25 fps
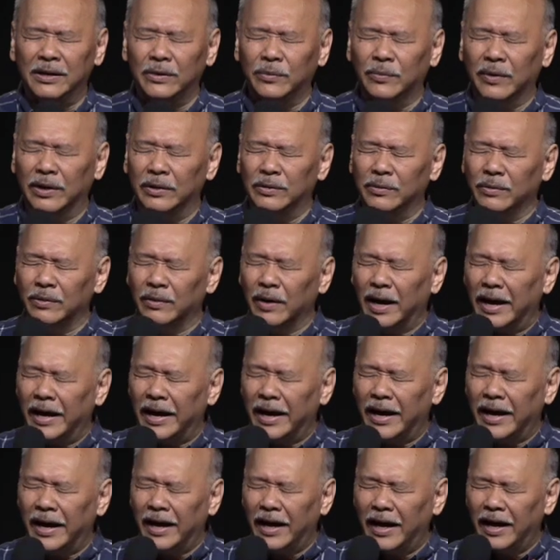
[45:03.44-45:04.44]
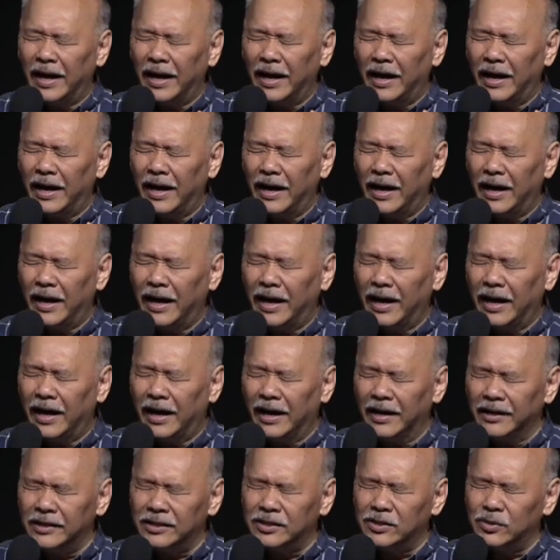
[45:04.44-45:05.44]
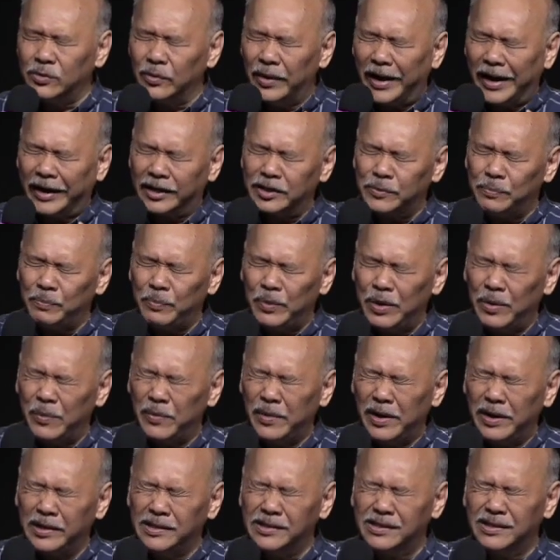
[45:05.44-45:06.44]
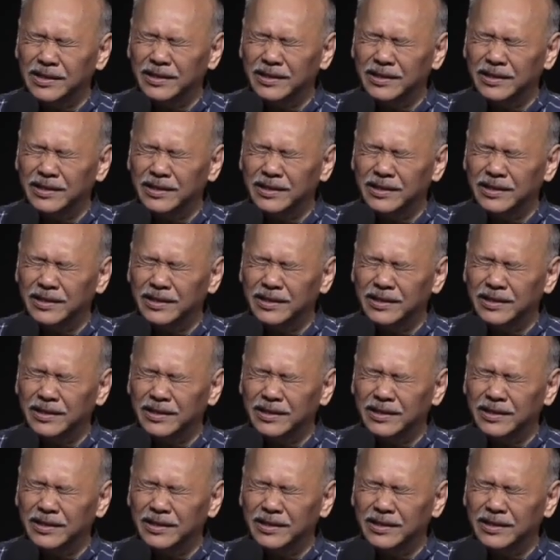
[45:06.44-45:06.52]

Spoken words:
want us to experience